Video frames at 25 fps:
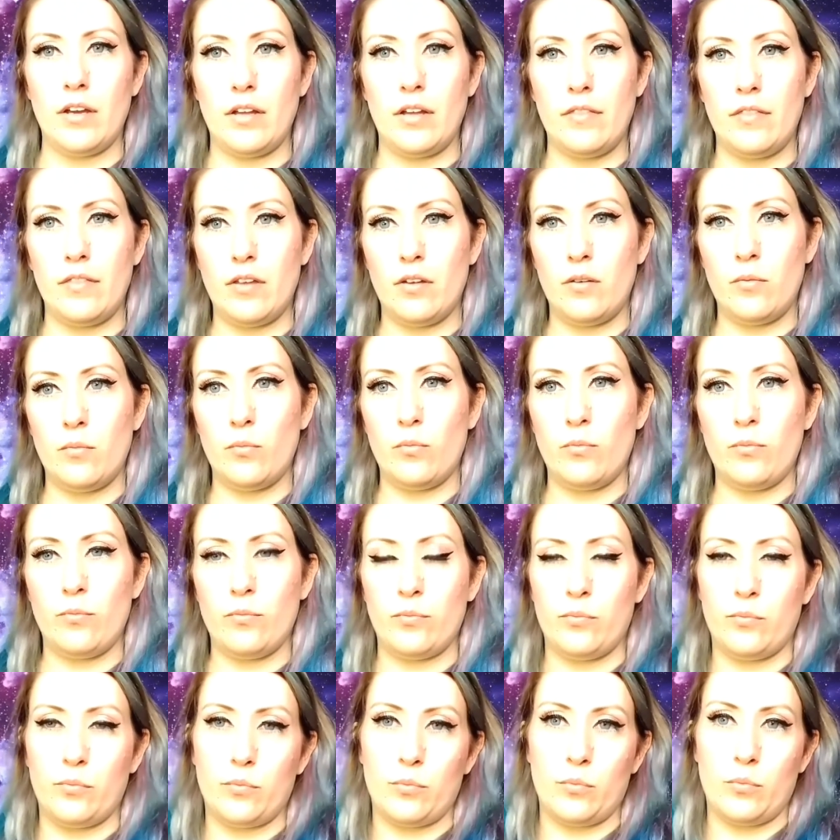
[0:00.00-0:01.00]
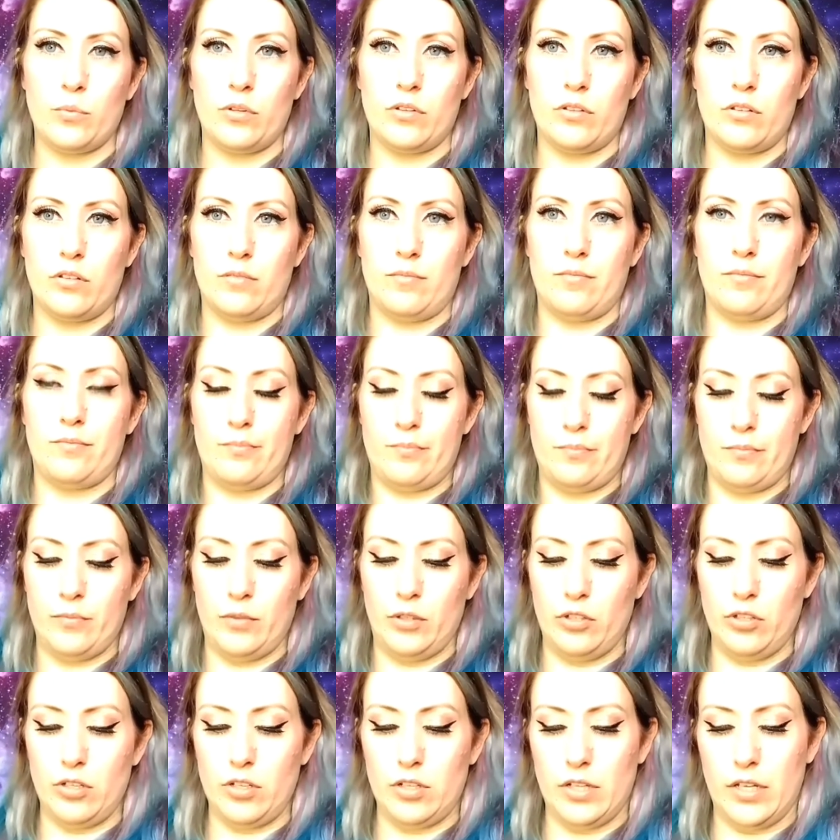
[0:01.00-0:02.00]
And then with a
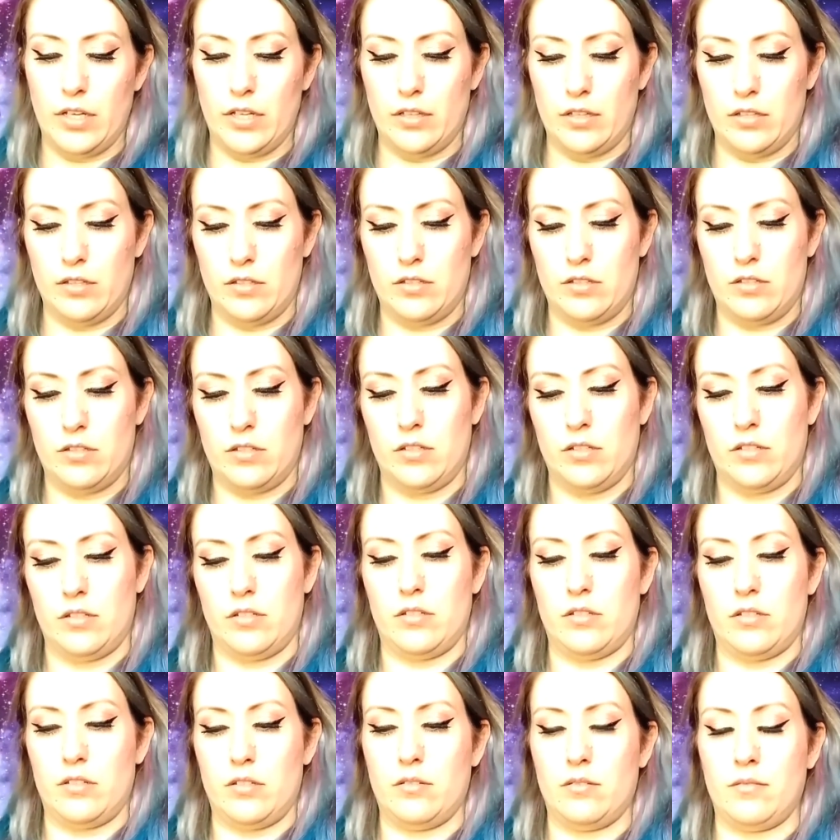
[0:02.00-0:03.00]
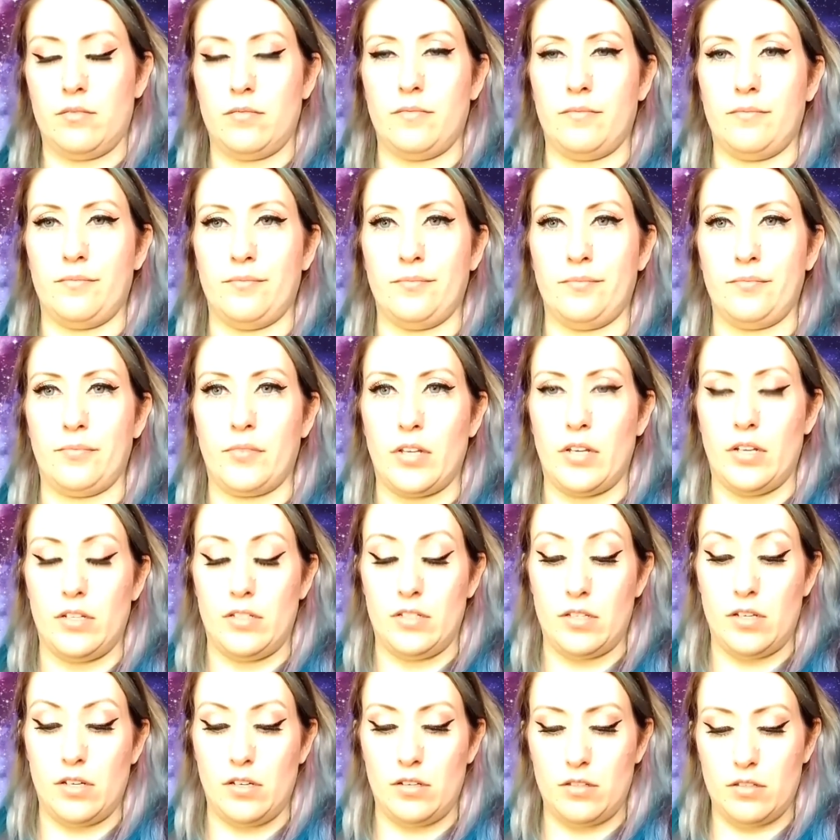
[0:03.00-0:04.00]
look like this that's, I
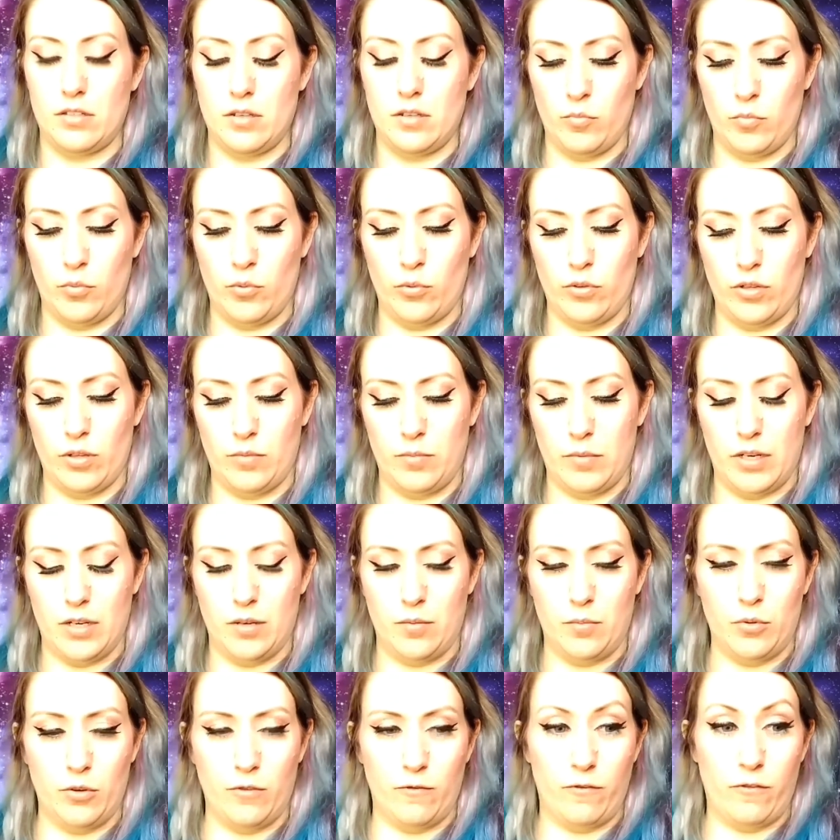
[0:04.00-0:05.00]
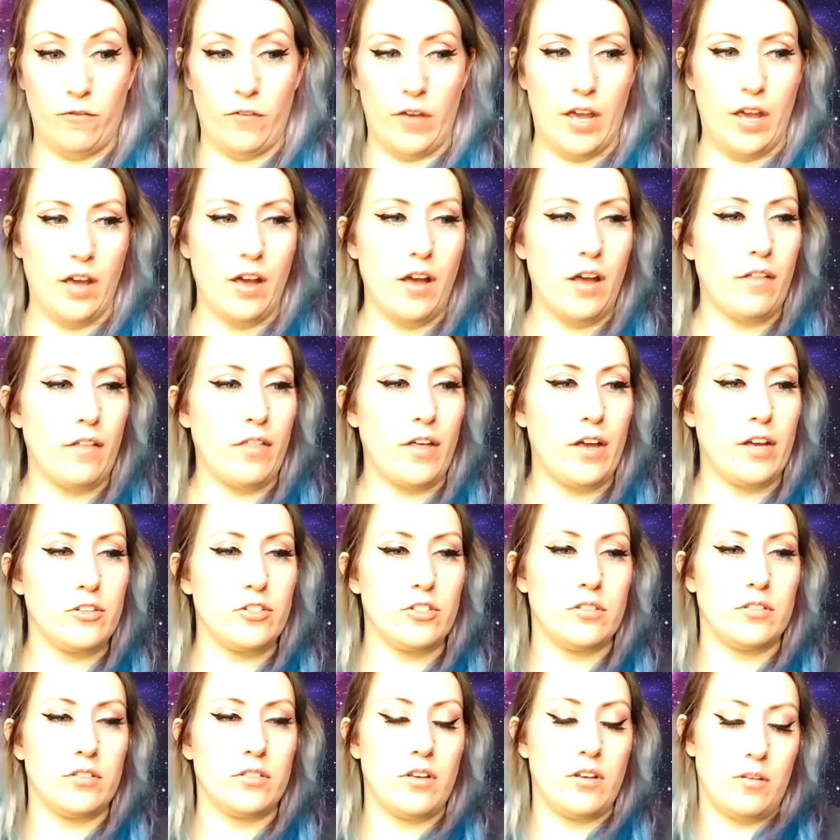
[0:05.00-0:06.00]
say simple, I mean I put fake
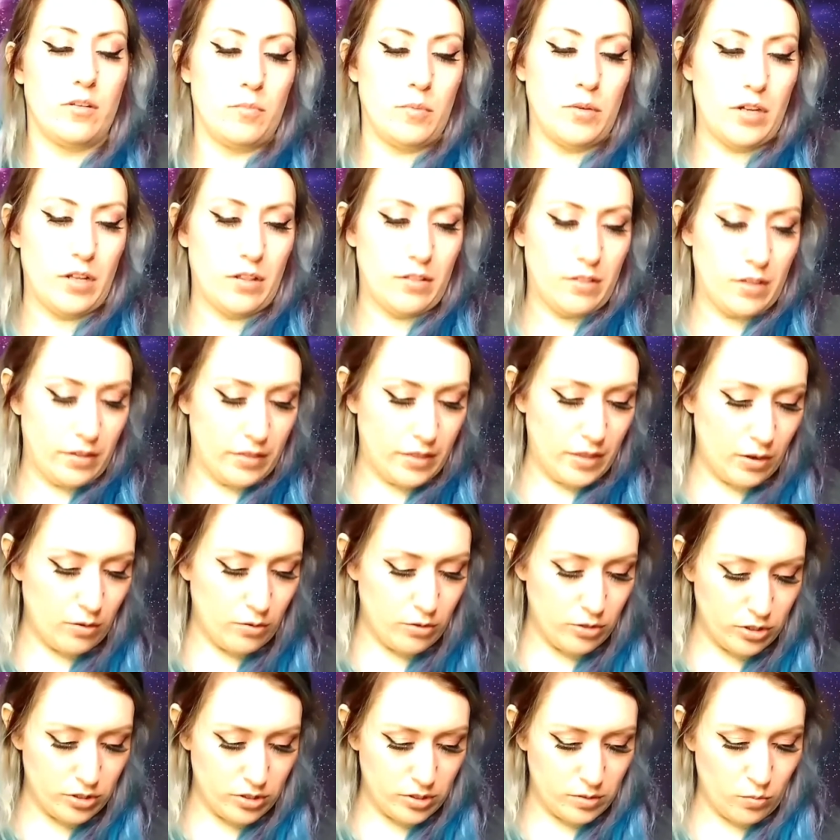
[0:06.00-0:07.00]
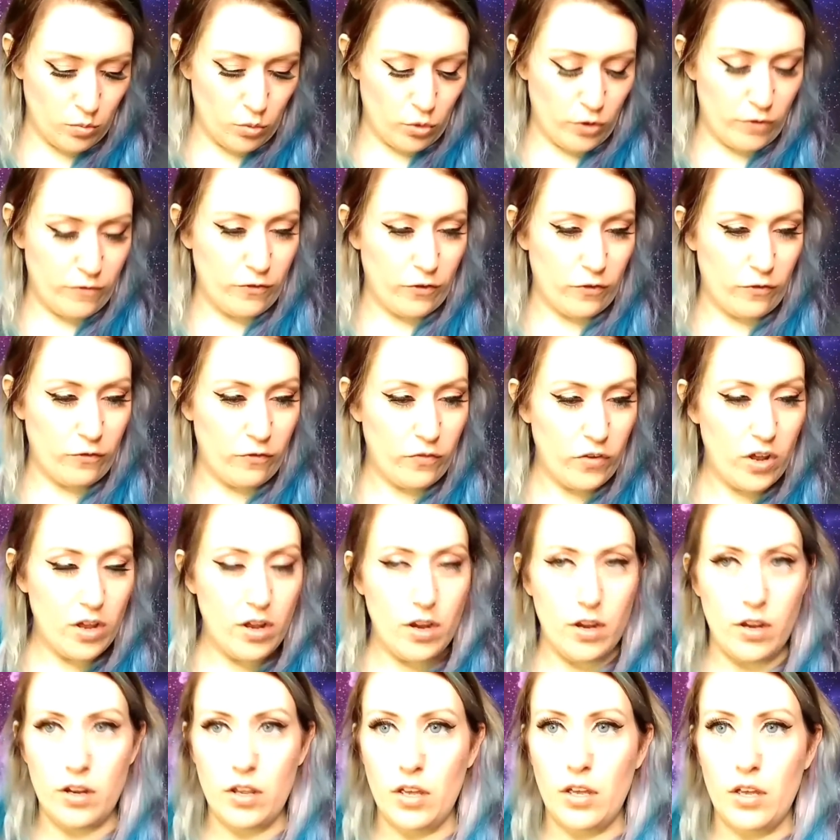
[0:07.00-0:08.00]
eyelashes on, but I think that was just more for
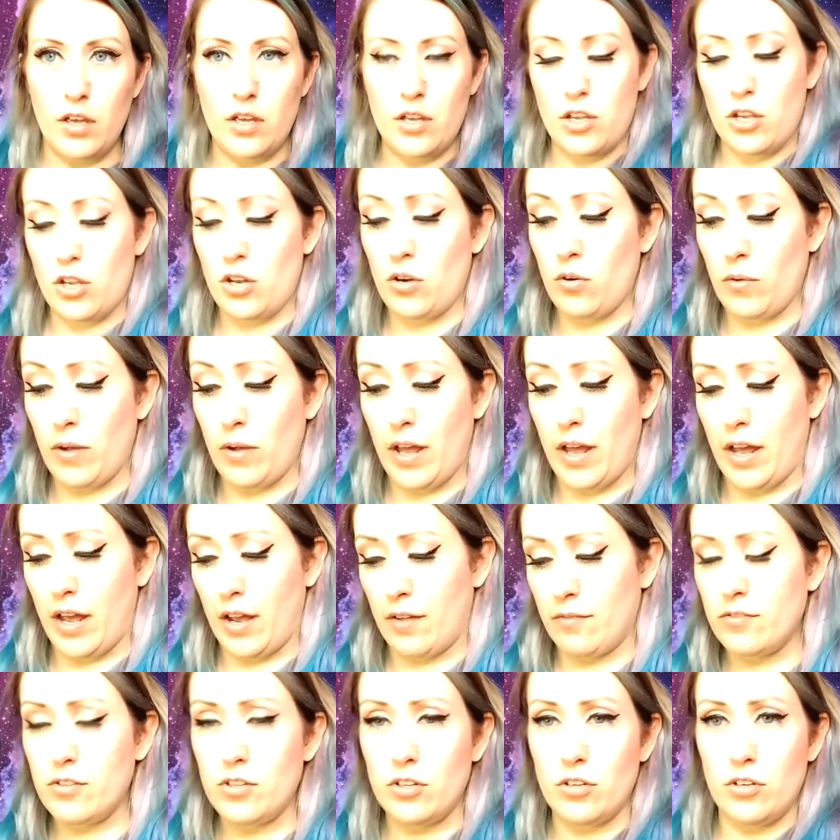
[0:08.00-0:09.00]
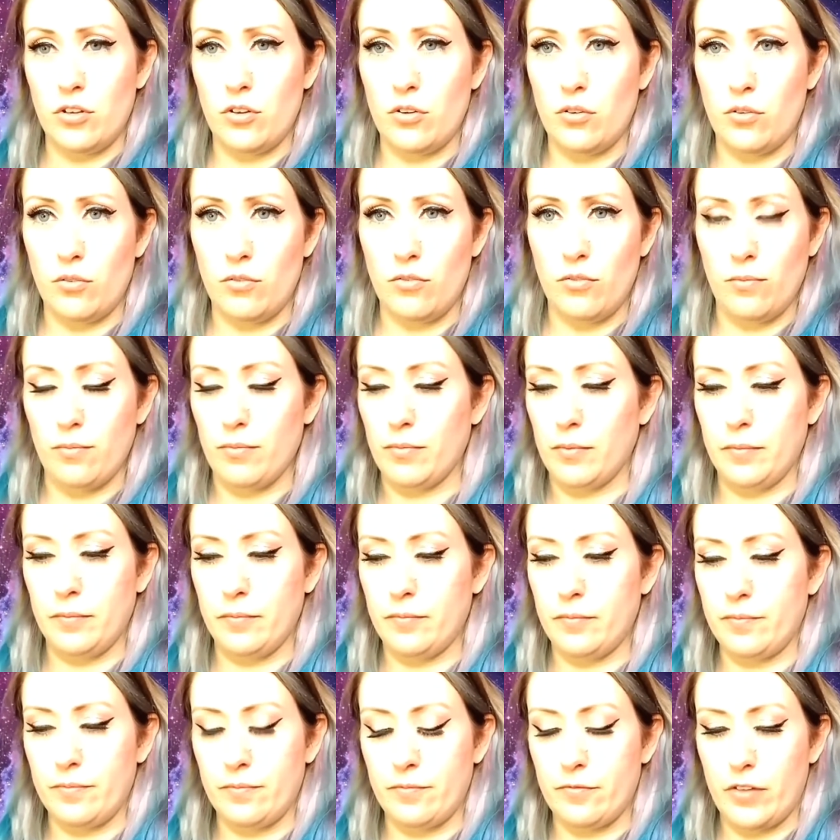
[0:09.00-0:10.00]
fun. You don't have to do
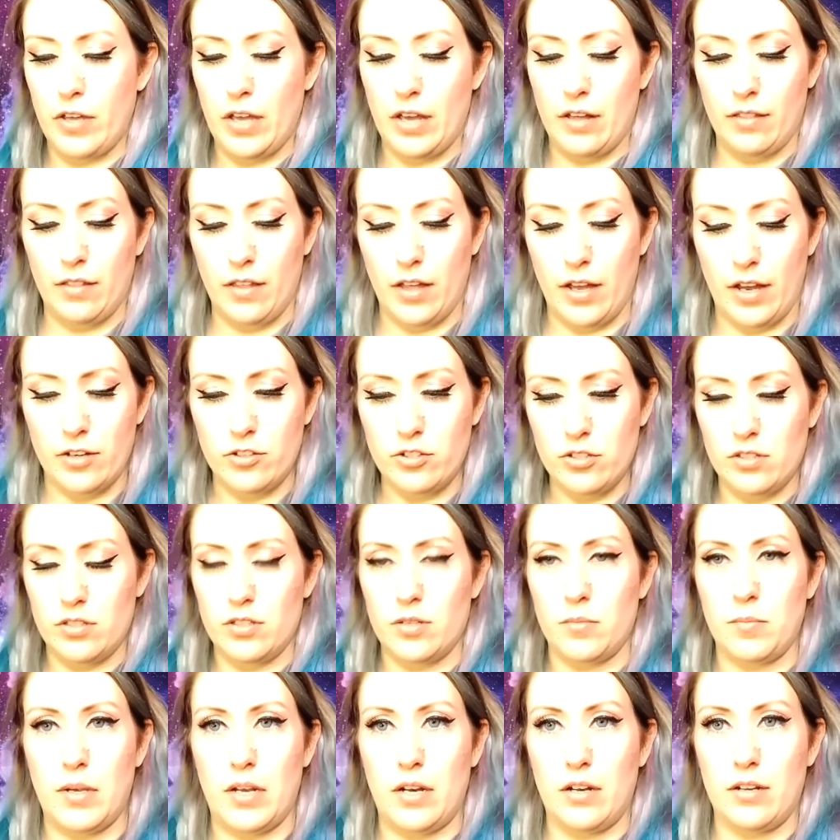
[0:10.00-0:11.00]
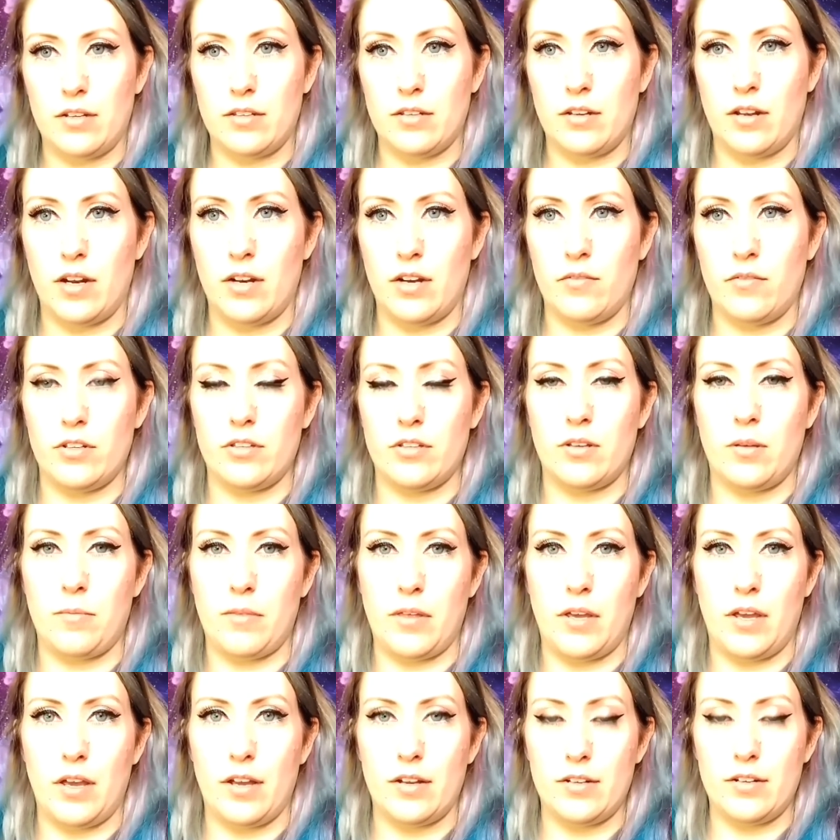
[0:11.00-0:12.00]
fake lashes. I mean, it's not even
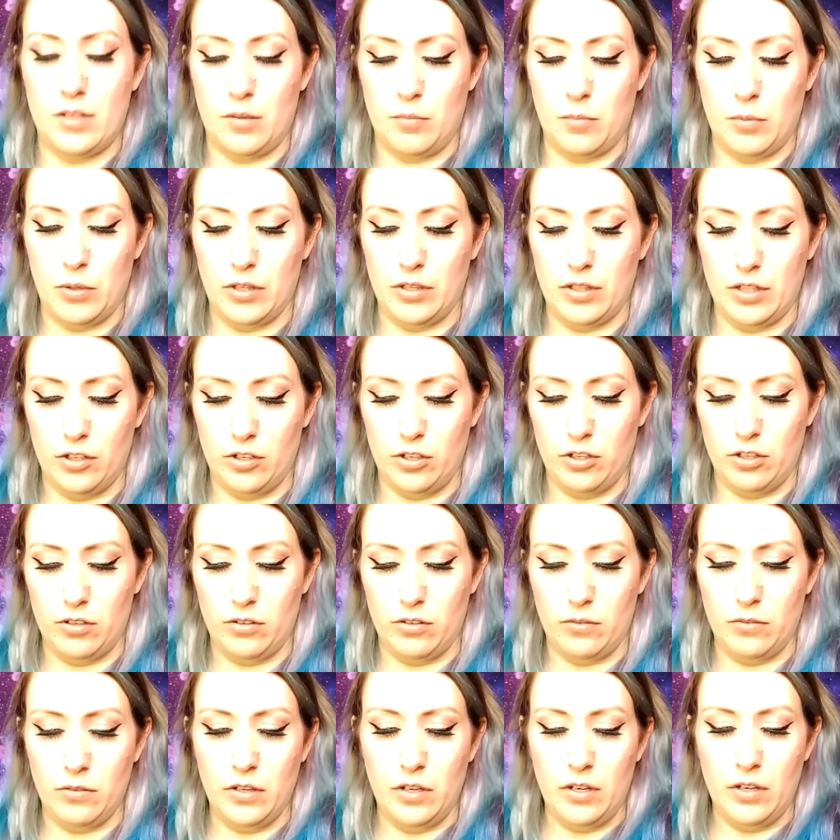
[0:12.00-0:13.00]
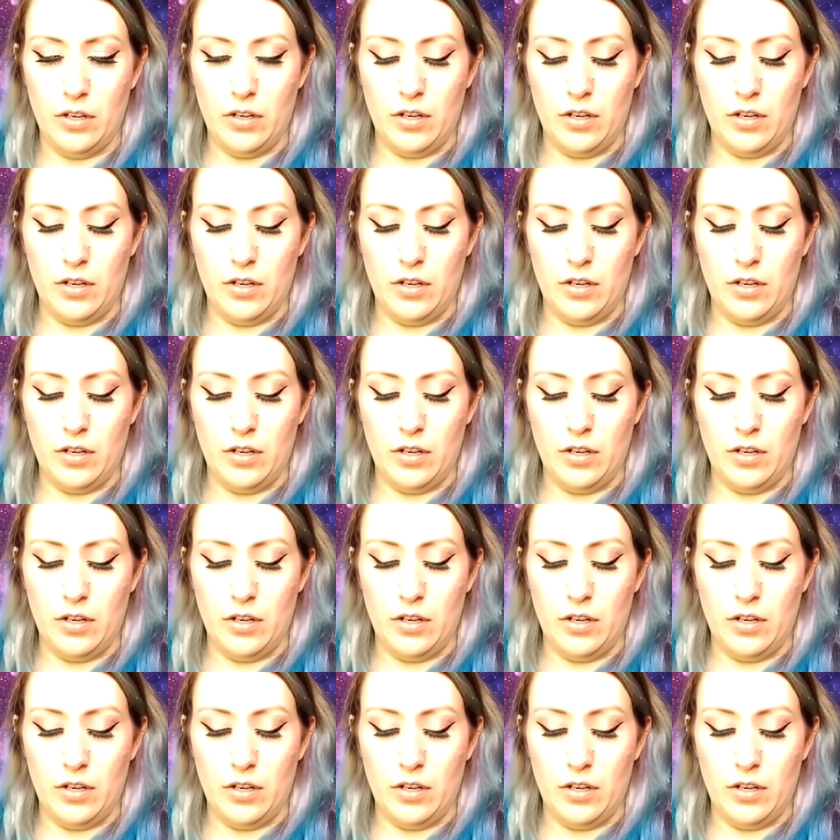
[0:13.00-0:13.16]
something I typically do.